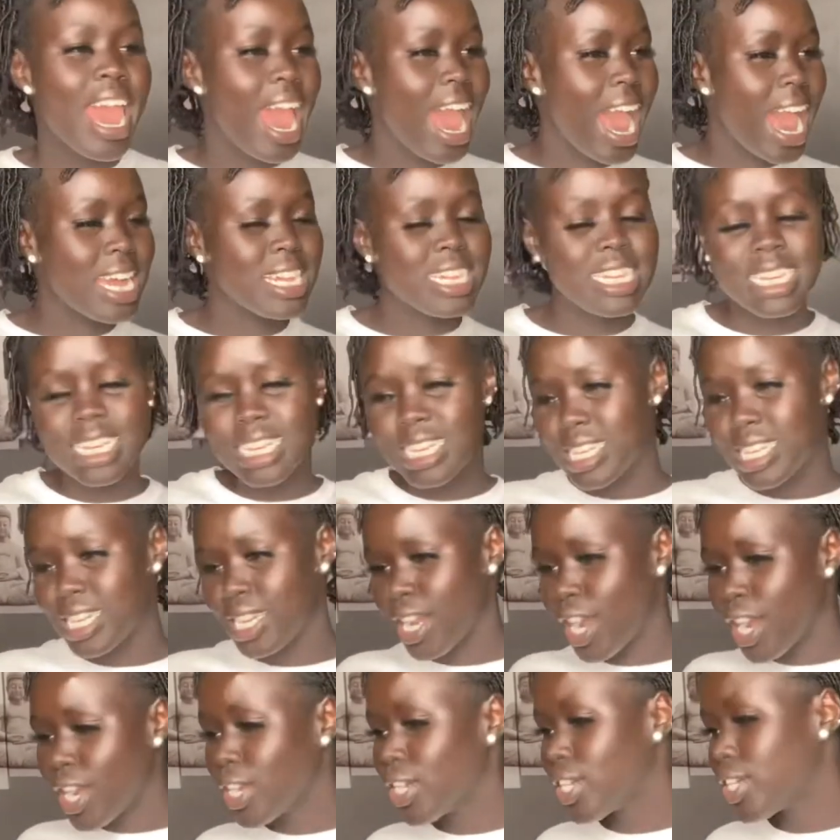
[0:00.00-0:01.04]
aunties and
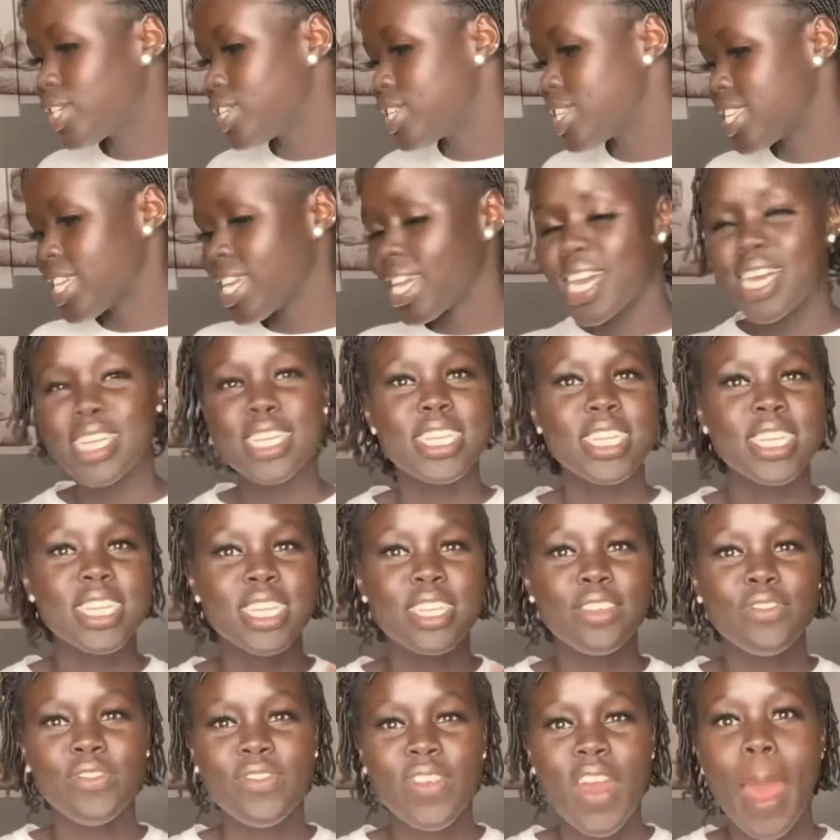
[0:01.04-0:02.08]
uncles and cousins
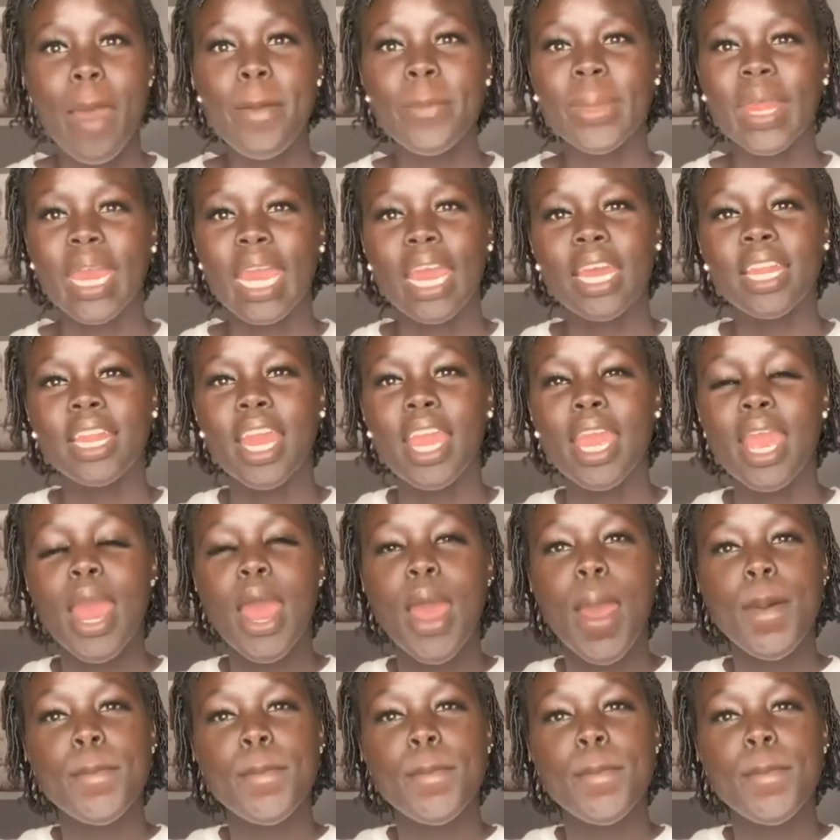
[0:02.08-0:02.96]
and family and like